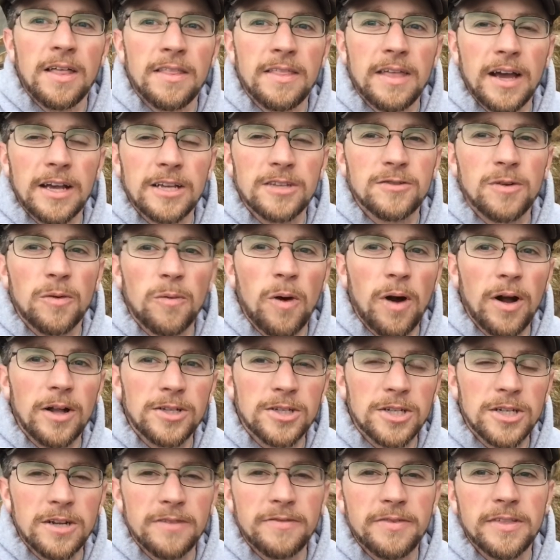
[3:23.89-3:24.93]
Thanks for
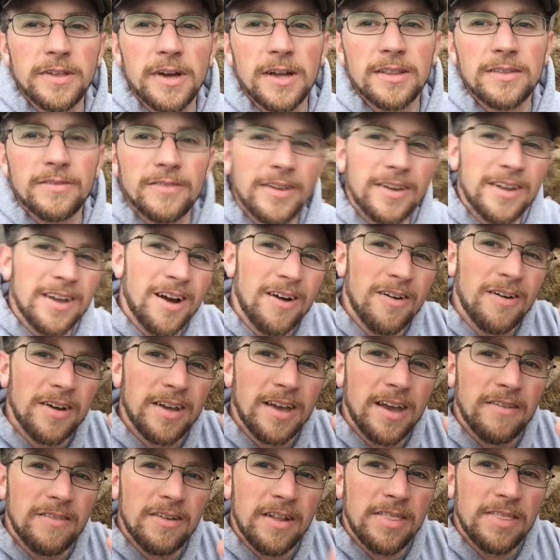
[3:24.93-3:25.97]
watching. If you liked the video,
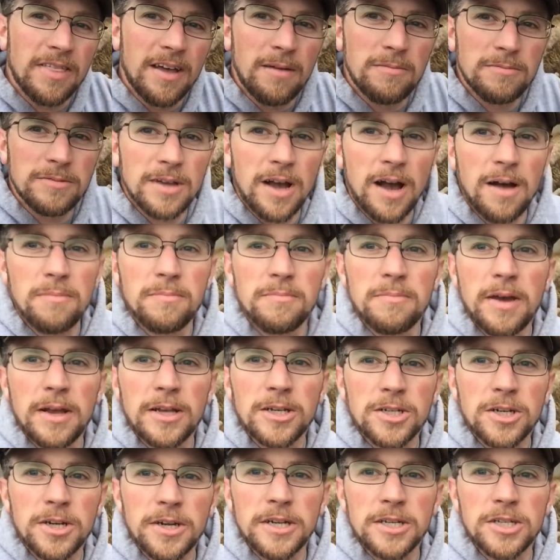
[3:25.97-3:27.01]
give it a thumbs up. Make
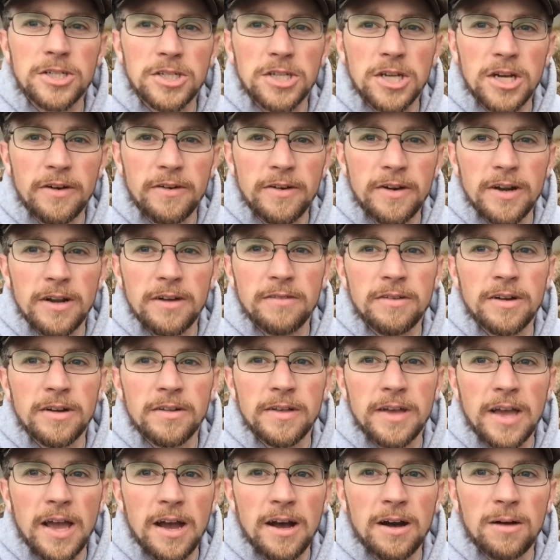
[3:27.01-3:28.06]
sure you share it. It
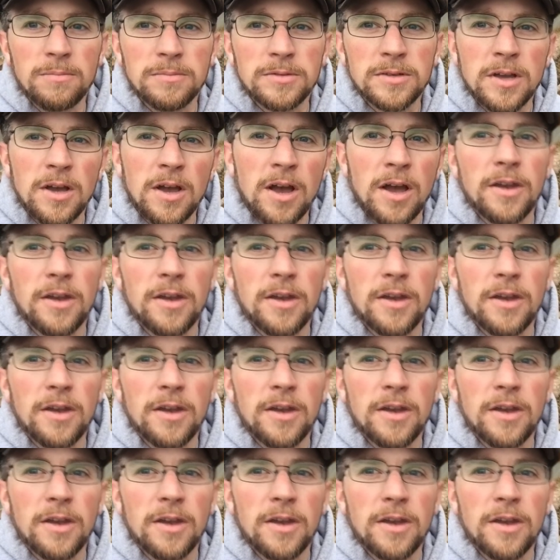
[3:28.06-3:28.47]
really helps.